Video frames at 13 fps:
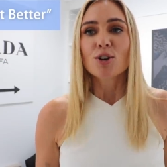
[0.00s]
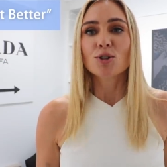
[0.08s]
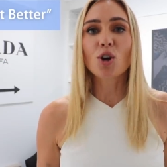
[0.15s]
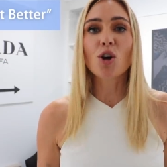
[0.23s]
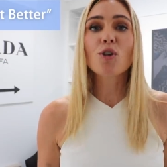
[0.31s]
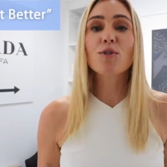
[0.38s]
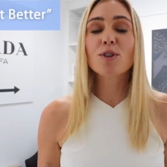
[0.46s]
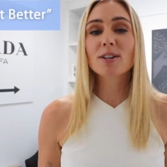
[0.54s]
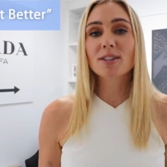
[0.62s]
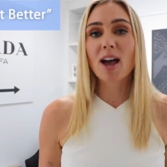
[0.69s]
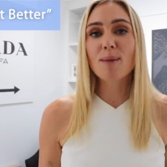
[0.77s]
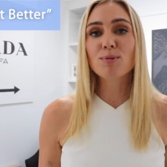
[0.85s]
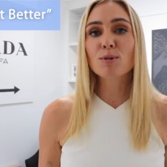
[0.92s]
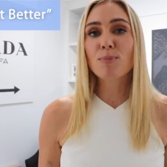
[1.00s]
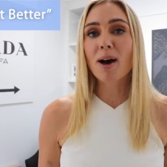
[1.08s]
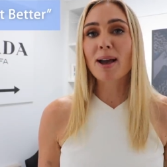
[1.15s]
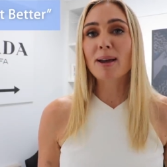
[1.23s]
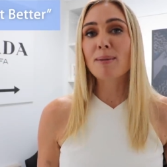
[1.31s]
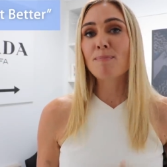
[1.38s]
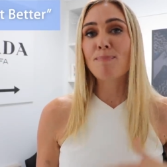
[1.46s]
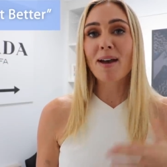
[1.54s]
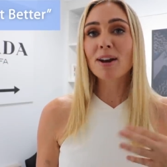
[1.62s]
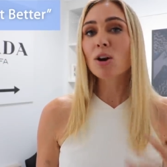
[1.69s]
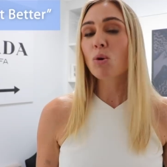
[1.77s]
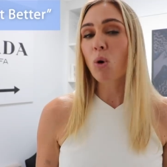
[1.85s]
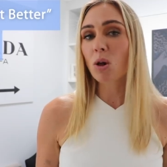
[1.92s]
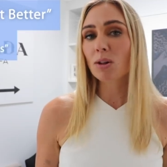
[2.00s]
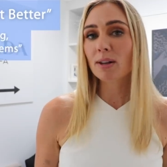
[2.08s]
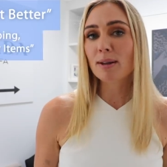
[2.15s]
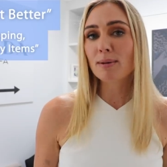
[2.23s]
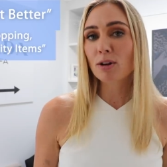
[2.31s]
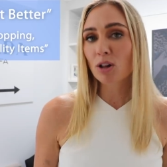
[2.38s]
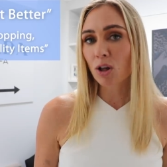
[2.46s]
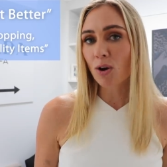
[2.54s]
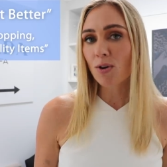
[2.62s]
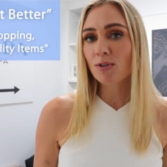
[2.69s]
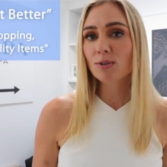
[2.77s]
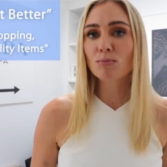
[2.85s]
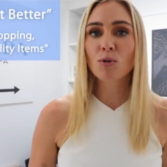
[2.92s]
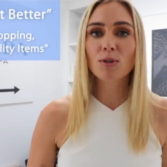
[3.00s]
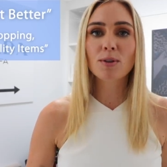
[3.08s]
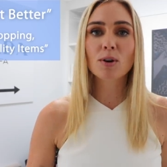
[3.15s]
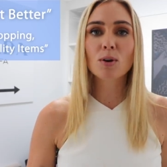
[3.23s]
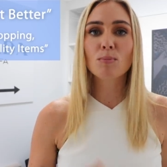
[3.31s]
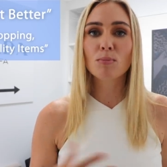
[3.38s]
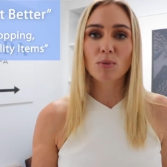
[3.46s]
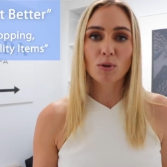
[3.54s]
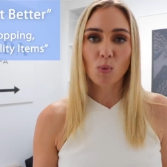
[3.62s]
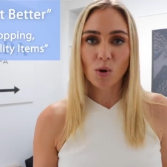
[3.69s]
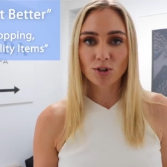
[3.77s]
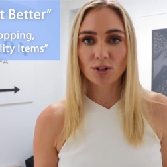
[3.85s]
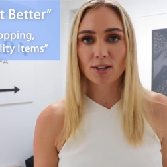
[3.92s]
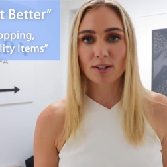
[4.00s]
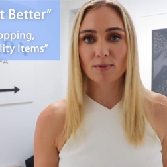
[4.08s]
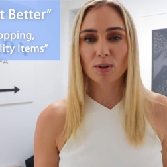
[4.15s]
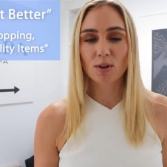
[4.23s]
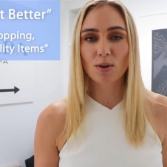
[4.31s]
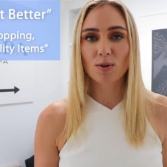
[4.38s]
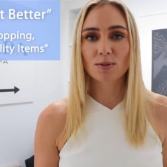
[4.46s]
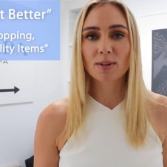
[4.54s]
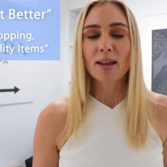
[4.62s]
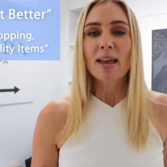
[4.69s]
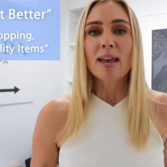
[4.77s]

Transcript: So for example, buying better quality clothes more than quantity of clothes.